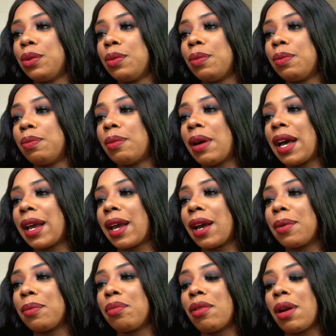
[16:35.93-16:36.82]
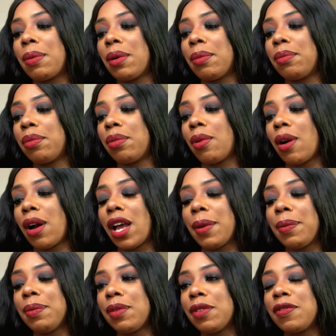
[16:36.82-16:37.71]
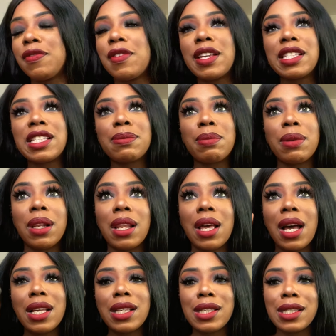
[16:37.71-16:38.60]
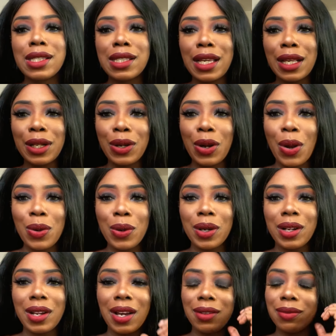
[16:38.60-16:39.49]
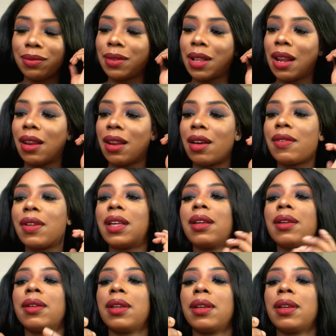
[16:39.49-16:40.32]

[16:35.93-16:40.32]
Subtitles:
MAC Prep and Prime Fix Plus in coconut. I love it.